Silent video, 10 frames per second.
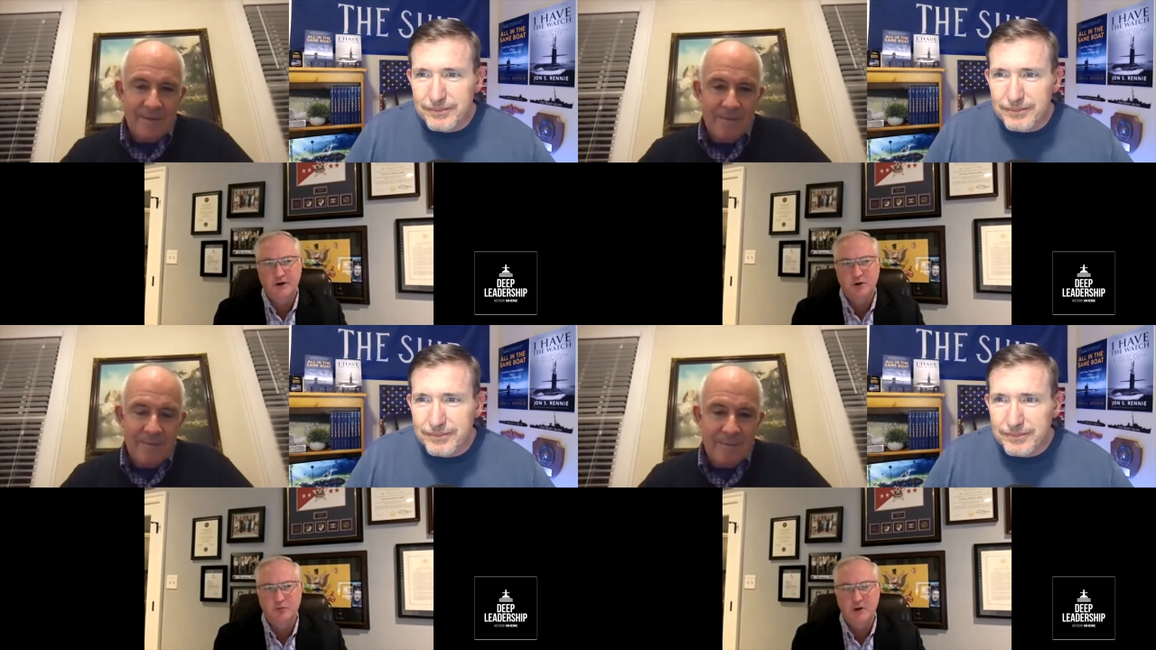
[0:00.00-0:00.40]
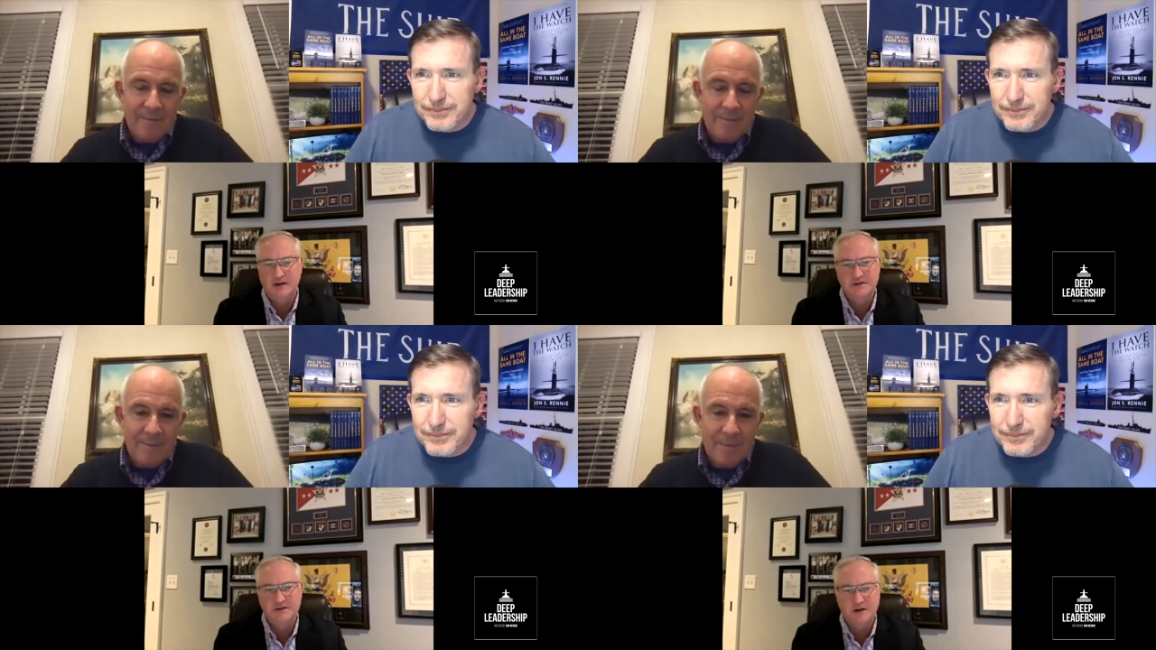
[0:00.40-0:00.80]
Speaker 1: good
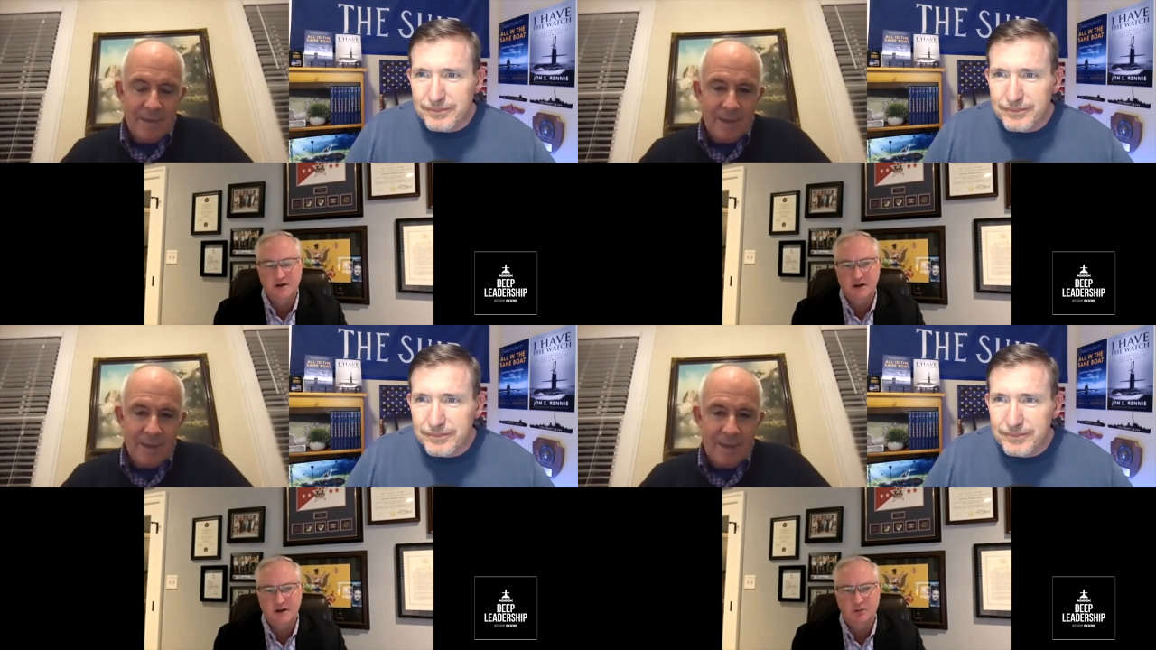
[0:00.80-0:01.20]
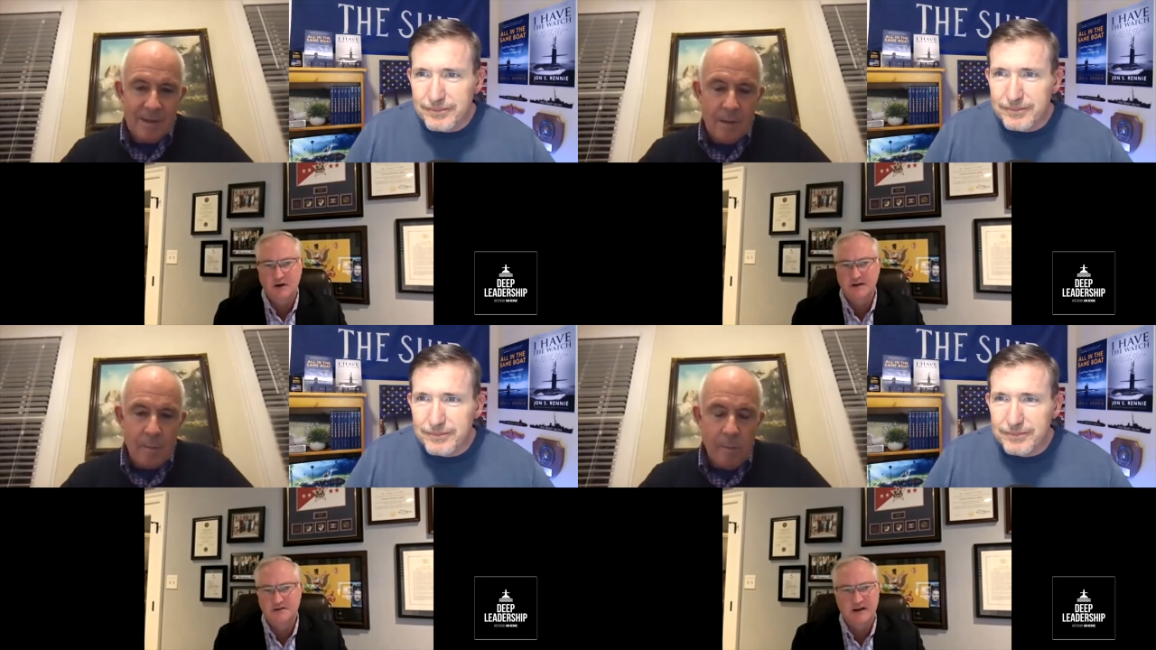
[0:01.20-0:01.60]
mix, and it, it,
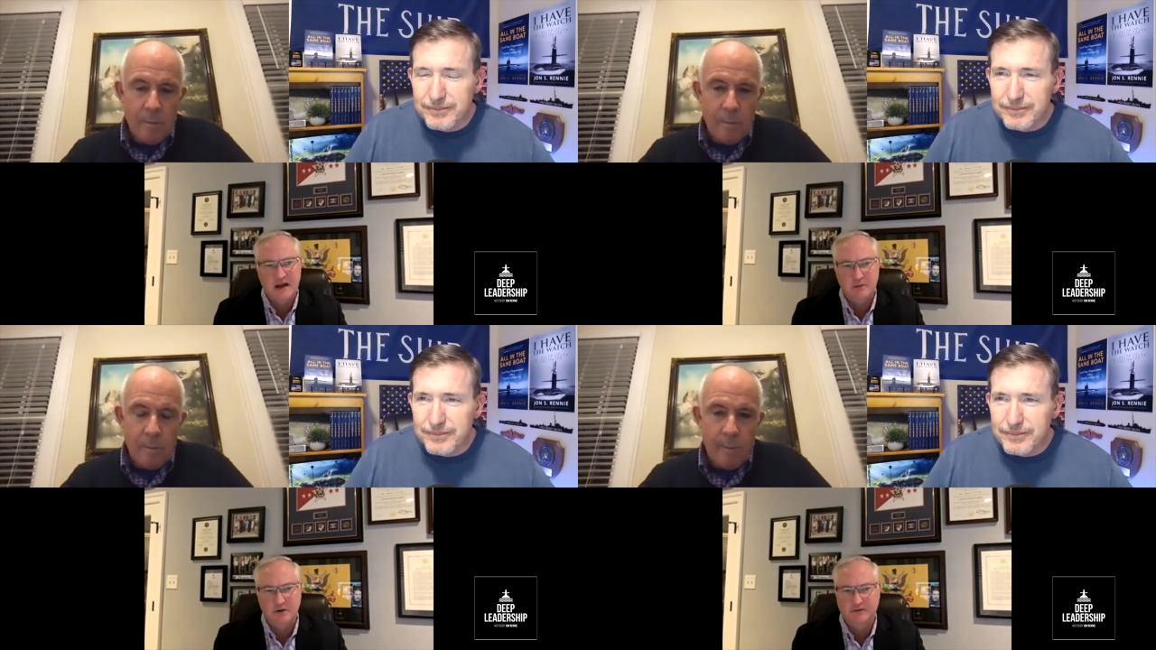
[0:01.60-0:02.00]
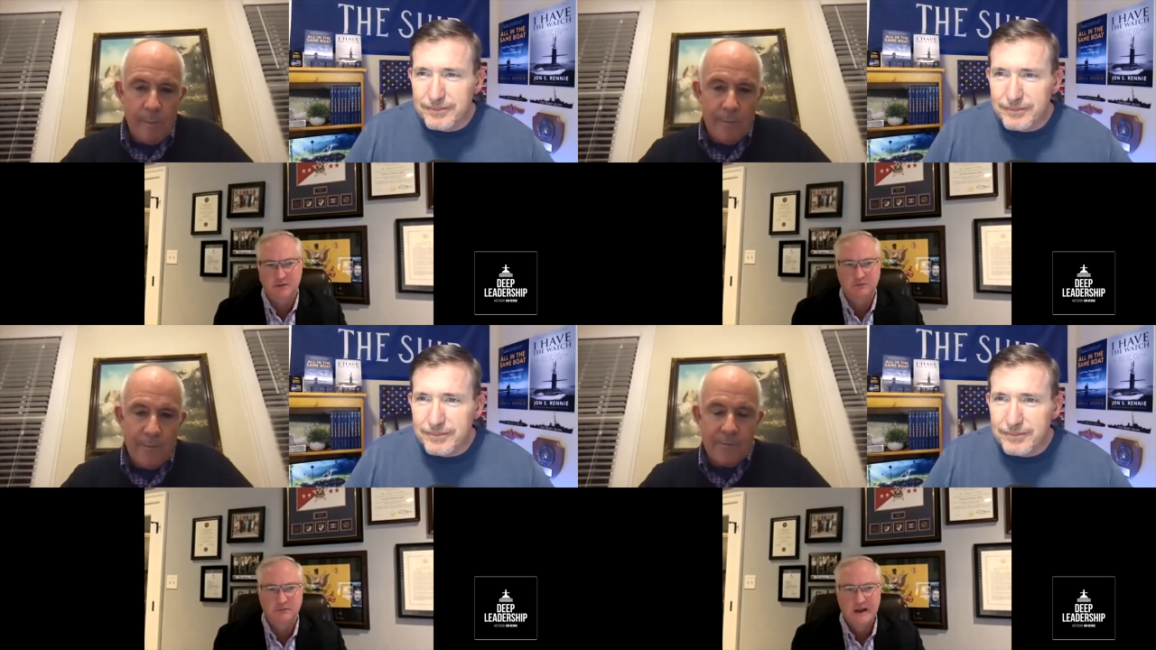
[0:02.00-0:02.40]
runs the gamut
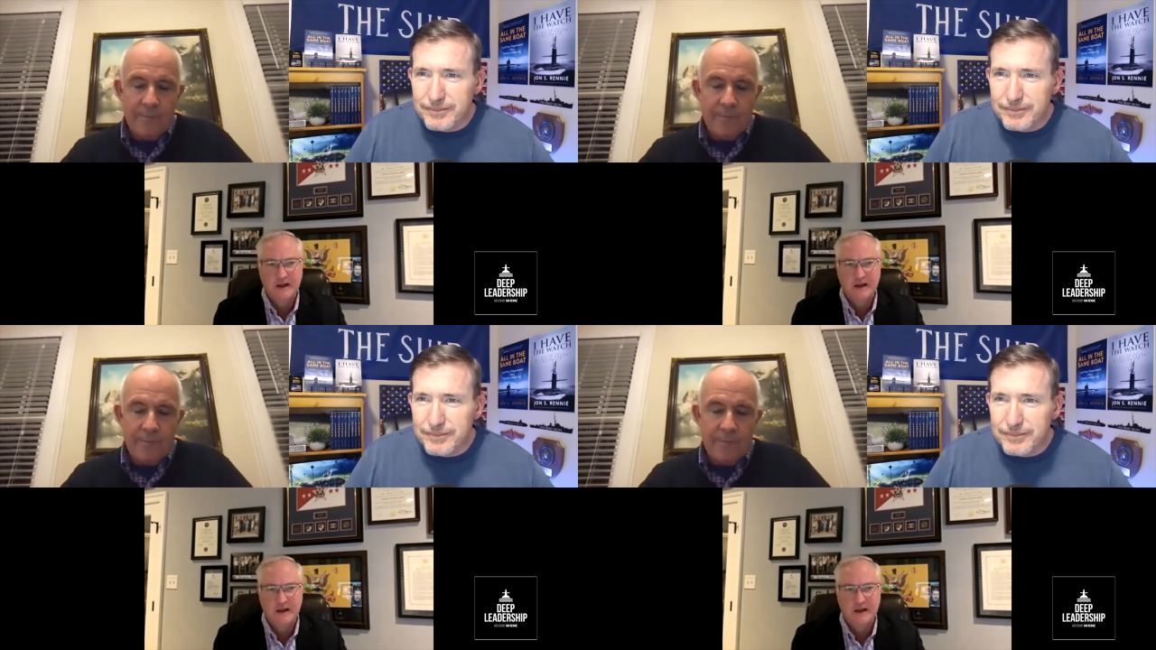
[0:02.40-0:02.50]
from